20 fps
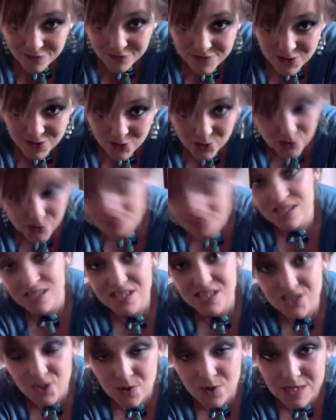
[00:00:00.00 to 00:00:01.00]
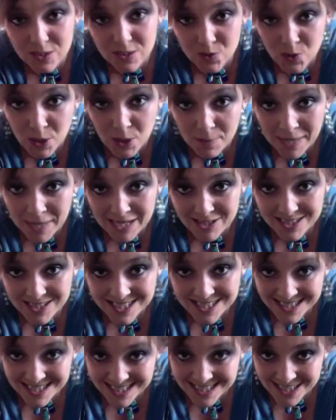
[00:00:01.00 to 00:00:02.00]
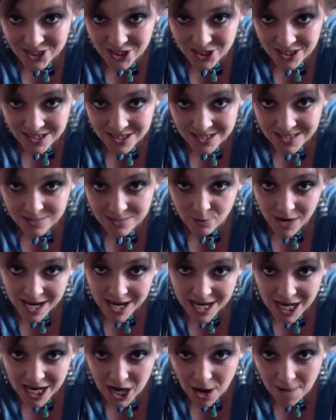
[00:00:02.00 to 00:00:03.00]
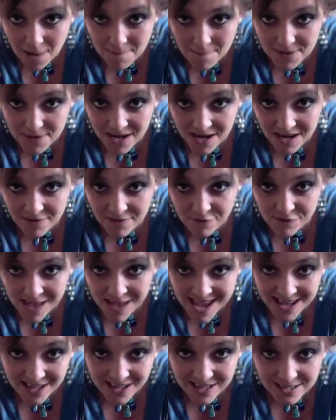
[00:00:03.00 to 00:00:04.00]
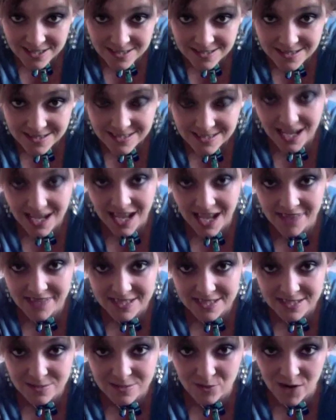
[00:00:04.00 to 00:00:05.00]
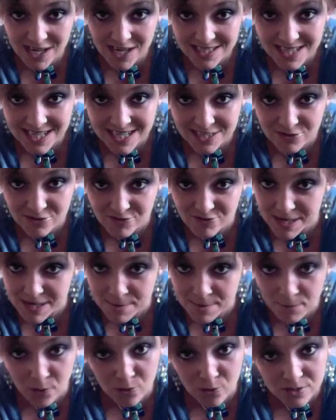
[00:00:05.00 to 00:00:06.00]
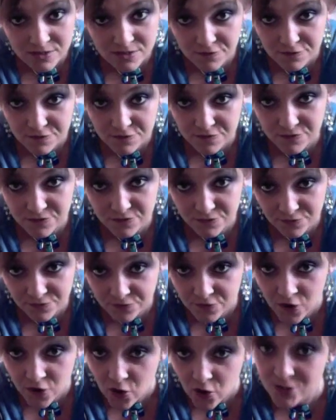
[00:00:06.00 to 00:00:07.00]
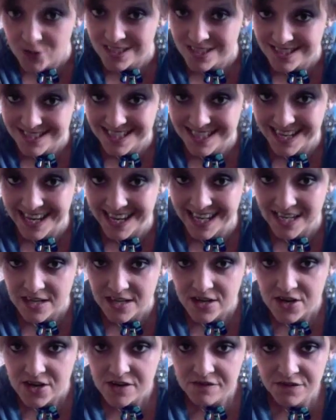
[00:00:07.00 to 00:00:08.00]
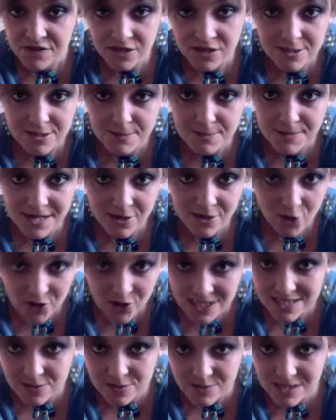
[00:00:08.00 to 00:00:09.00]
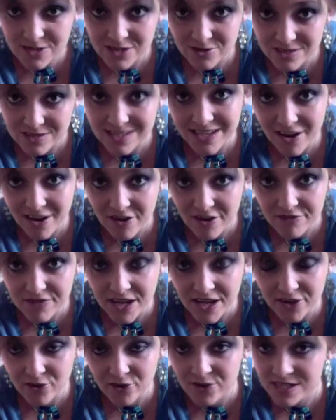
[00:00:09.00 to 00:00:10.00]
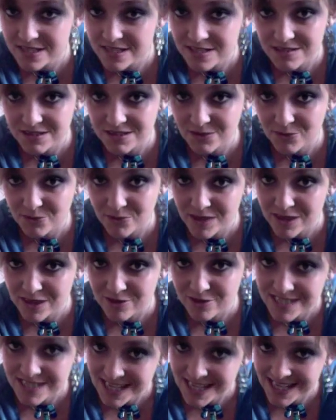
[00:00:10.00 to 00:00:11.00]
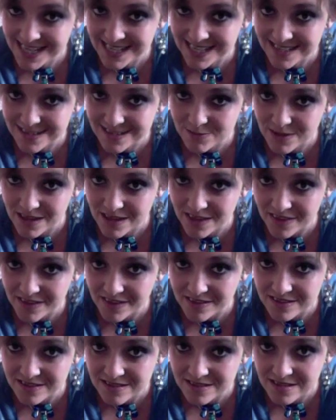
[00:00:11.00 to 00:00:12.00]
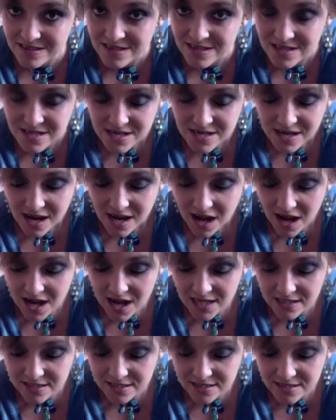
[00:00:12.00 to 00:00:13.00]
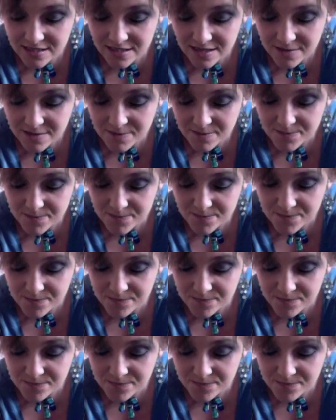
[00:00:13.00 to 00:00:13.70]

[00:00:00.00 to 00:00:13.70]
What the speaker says: Swords. So it's all about decisions, weighing up, fairness, and this is why I said it's really important for honesty, for you to be honest with yourself and honest with your dealings with others. And